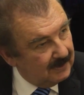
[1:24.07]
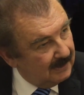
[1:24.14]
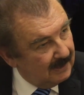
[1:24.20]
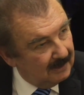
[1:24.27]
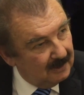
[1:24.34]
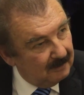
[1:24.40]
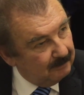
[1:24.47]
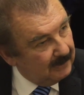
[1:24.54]
the
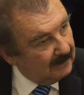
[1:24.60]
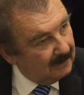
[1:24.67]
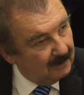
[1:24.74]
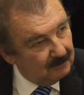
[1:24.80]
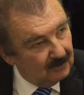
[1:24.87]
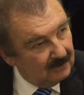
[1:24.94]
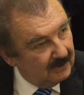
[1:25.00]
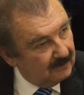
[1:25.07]
NDP,
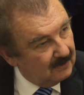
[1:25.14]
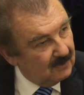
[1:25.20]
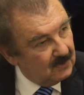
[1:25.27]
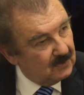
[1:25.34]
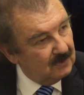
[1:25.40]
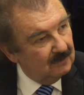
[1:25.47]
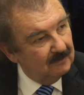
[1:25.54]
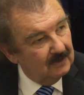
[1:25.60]
Liberal and
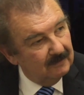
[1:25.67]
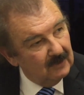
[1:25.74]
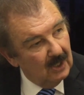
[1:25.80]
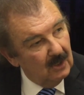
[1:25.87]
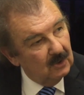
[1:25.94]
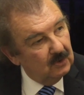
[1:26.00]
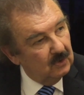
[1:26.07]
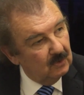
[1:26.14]
Conservative,
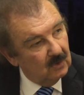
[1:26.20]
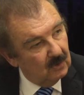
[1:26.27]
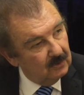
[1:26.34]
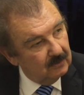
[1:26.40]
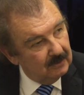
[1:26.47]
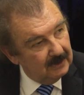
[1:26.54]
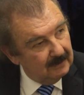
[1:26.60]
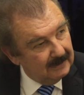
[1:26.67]
to go
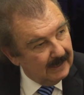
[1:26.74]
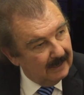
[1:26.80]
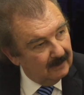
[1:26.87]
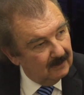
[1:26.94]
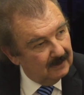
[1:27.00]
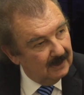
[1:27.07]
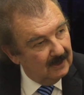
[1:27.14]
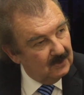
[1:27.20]
to the
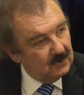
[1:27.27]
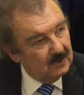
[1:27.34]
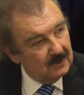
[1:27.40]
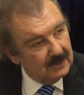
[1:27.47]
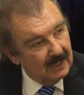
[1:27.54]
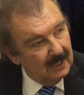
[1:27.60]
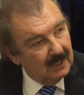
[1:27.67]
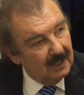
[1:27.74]
United Nations.